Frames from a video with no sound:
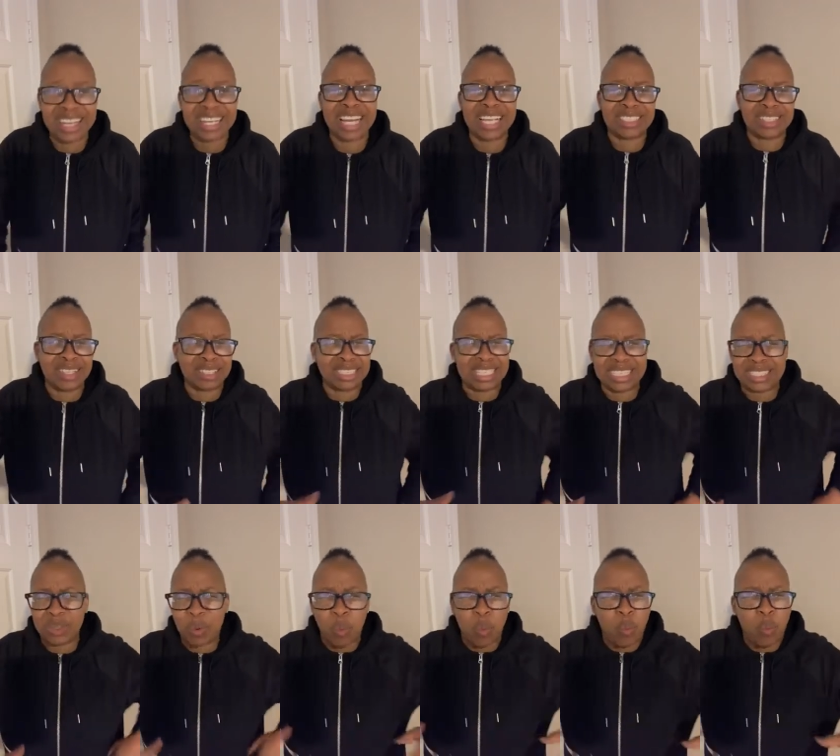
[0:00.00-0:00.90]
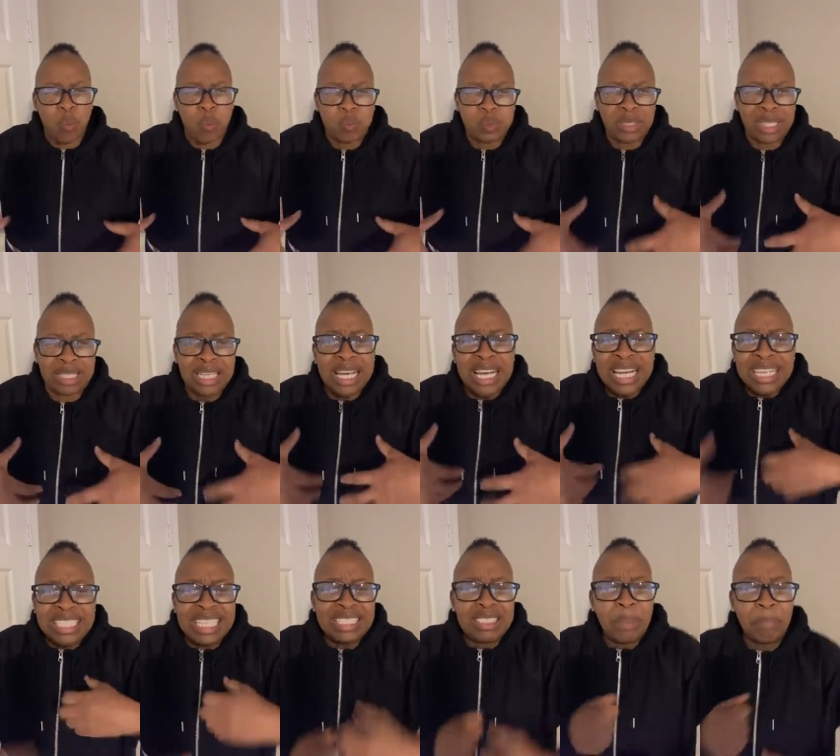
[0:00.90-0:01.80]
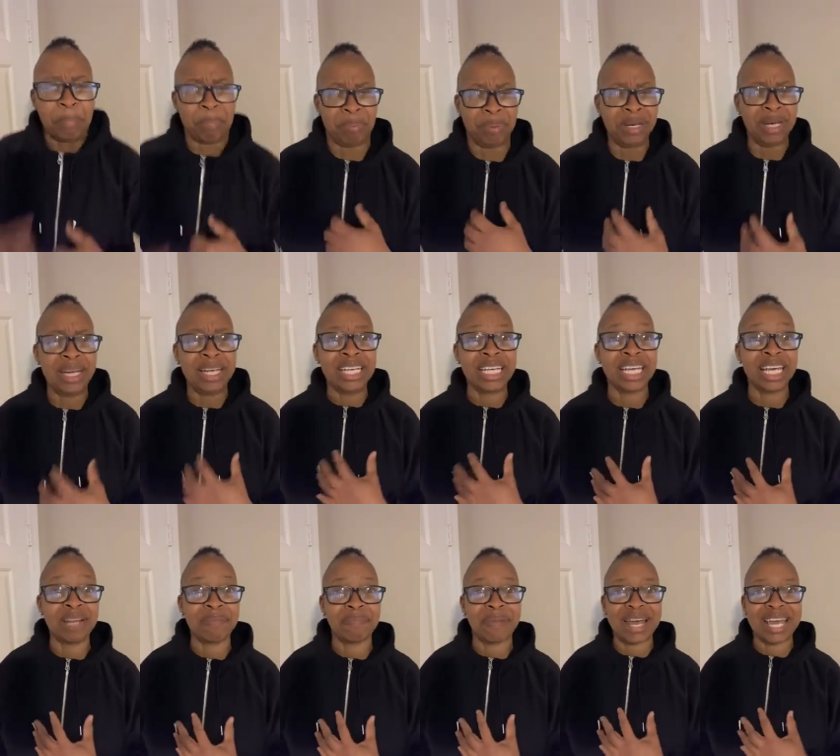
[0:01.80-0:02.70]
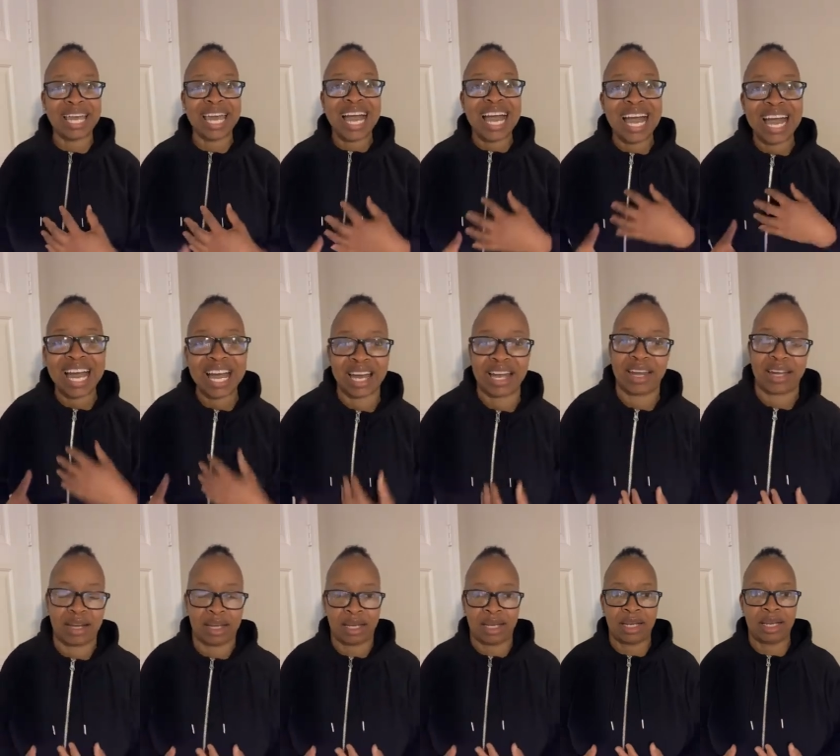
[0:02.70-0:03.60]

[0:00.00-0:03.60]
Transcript: There's a burning in my heart.